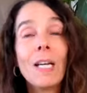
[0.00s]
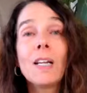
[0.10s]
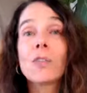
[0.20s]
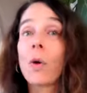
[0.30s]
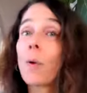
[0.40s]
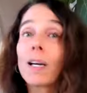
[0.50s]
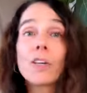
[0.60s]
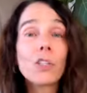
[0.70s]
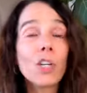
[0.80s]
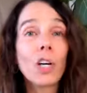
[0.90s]
So I wanted
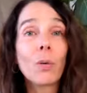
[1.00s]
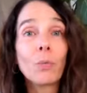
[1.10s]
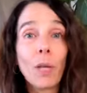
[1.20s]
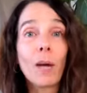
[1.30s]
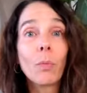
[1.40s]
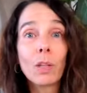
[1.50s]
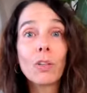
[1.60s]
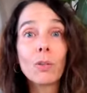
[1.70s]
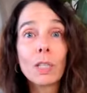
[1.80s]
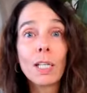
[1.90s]
to share that with
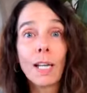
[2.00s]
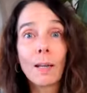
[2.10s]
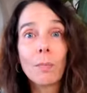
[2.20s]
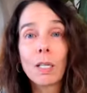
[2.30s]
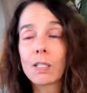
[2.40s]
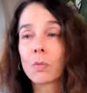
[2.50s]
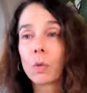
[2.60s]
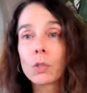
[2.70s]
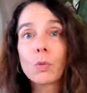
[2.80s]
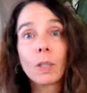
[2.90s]
you today because it
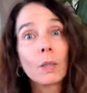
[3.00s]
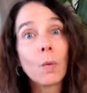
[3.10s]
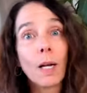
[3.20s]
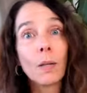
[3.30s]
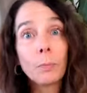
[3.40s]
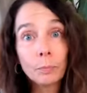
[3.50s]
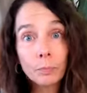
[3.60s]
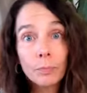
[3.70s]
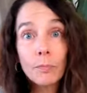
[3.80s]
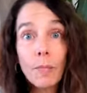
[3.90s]
worked really well
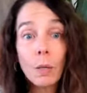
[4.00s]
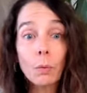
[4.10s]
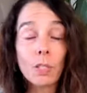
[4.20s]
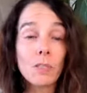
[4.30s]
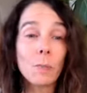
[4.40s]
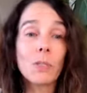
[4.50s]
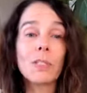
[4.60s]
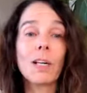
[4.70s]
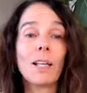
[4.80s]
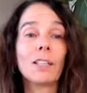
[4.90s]
with this
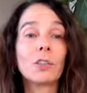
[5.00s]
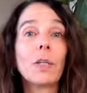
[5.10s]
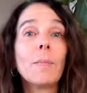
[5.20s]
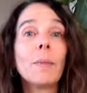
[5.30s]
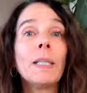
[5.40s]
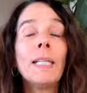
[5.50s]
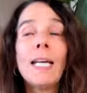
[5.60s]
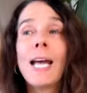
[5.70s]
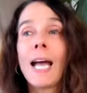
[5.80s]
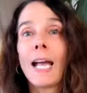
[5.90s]
person on the trip.
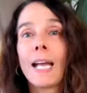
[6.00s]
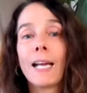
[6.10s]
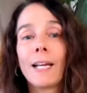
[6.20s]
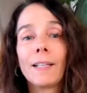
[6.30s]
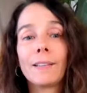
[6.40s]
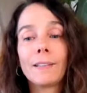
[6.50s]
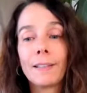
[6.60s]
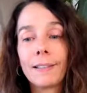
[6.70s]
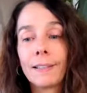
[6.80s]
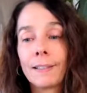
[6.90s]
And
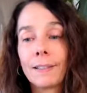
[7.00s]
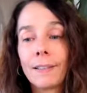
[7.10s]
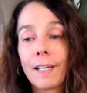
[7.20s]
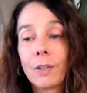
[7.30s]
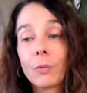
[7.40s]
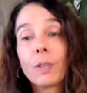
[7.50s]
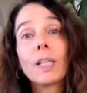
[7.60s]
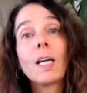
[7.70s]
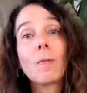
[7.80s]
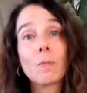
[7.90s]
it really
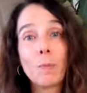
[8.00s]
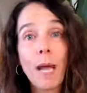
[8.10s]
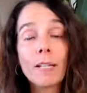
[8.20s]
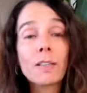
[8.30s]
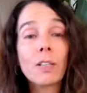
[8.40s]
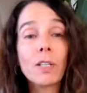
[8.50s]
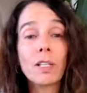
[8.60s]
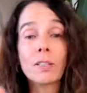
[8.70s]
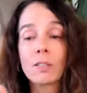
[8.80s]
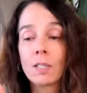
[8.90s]
comes back to
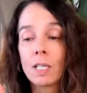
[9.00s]
this